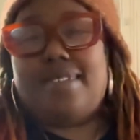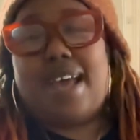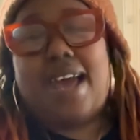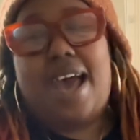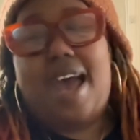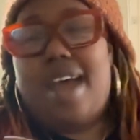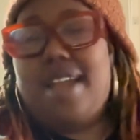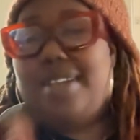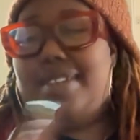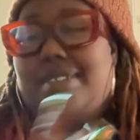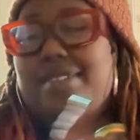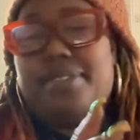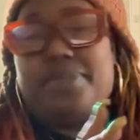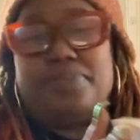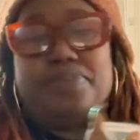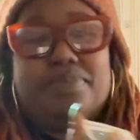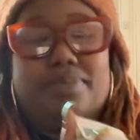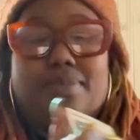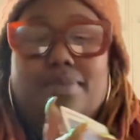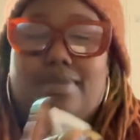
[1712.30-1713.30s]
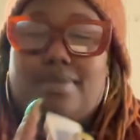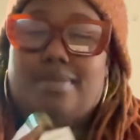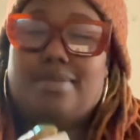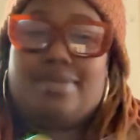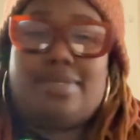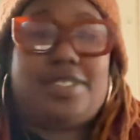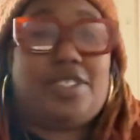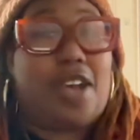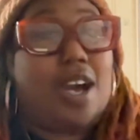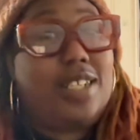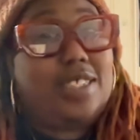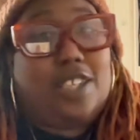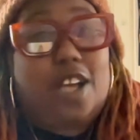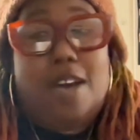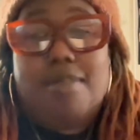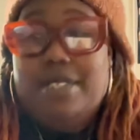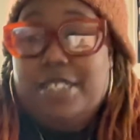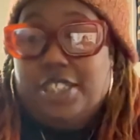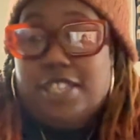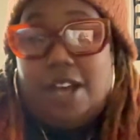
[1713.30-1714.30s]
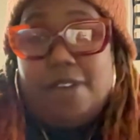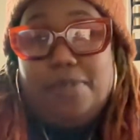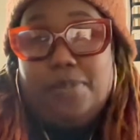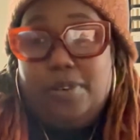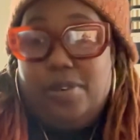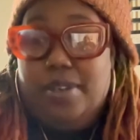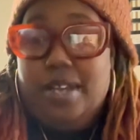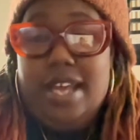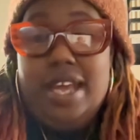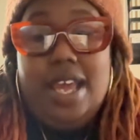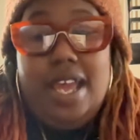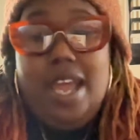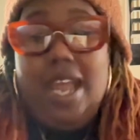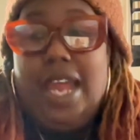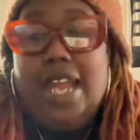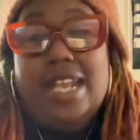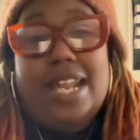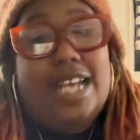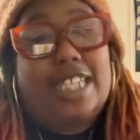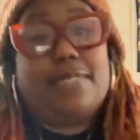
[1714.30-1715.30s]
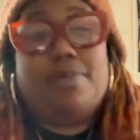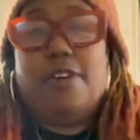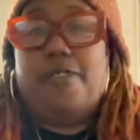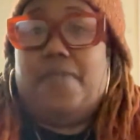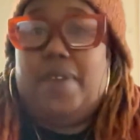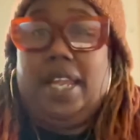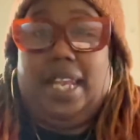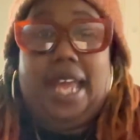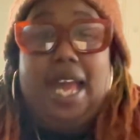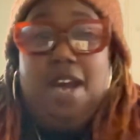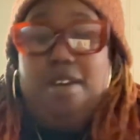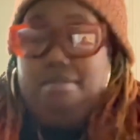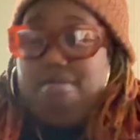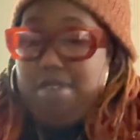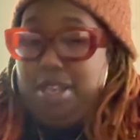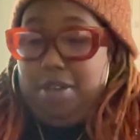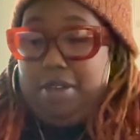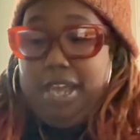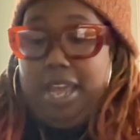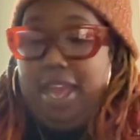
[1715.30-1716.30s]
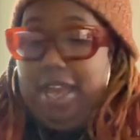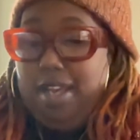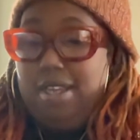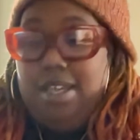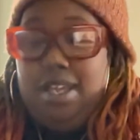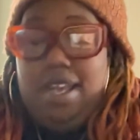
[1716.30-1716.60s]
I Y'all saw me shuffle, and that's what fell out. Okay,